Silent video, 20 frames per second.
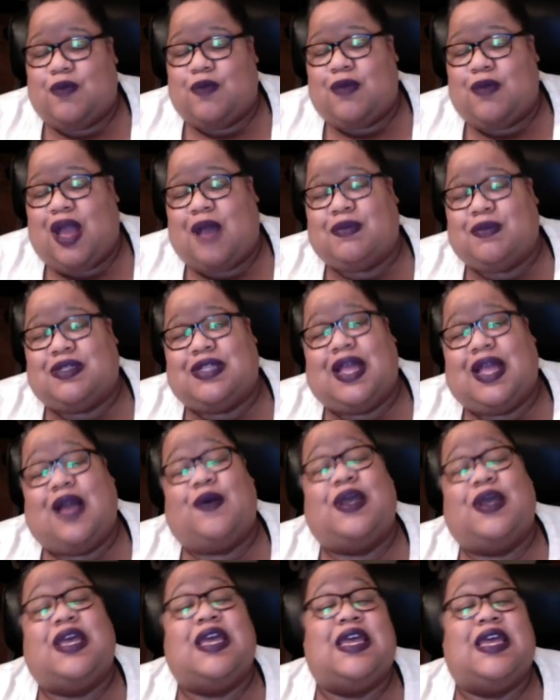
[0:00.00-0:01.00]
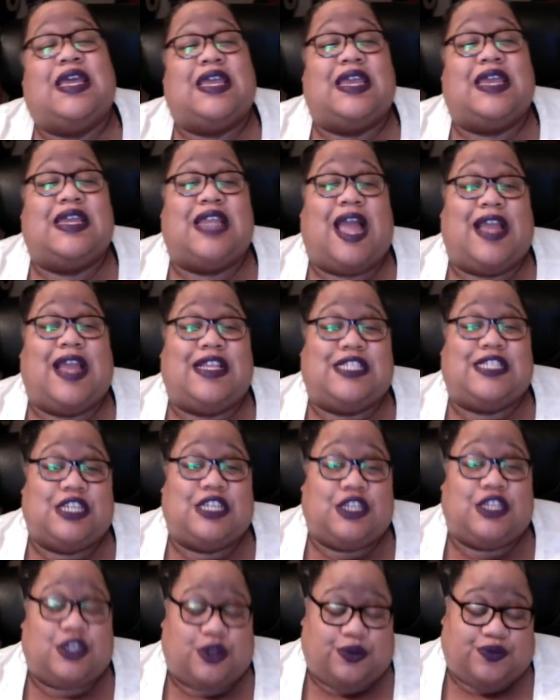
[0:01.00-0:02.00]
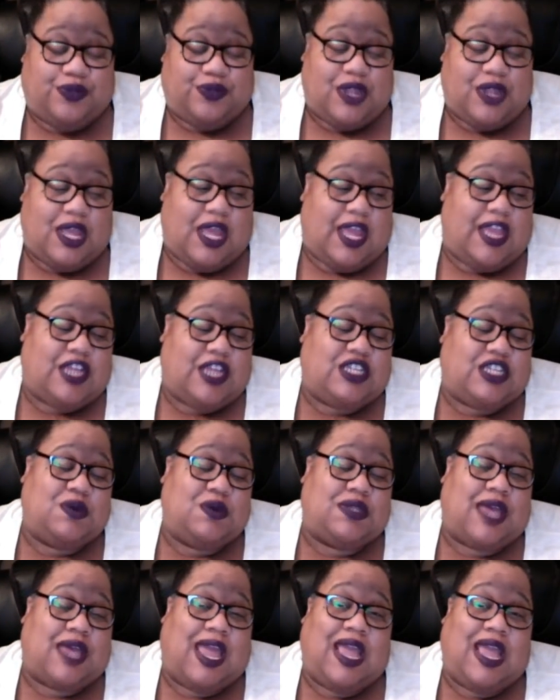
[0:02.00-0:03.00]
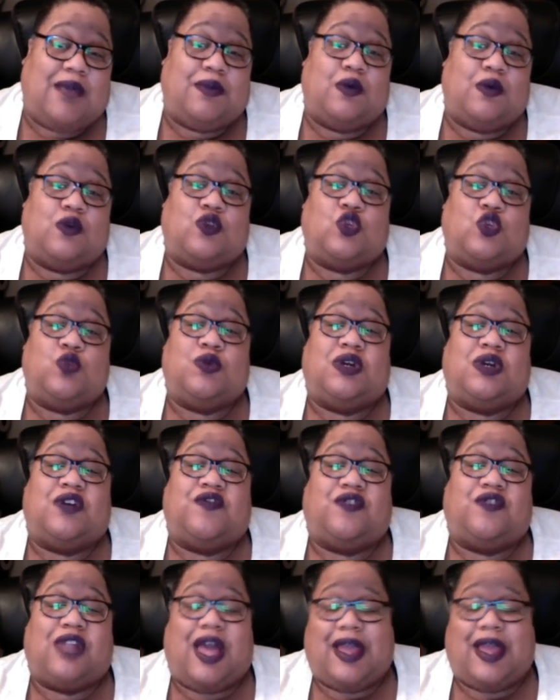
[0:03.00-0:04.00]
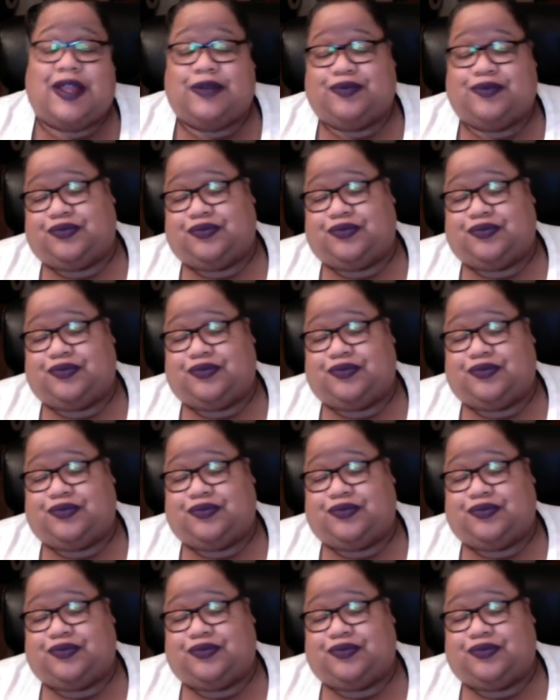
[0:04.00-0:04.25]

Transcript: Her mom was now in ICU, and she was able to book a flight.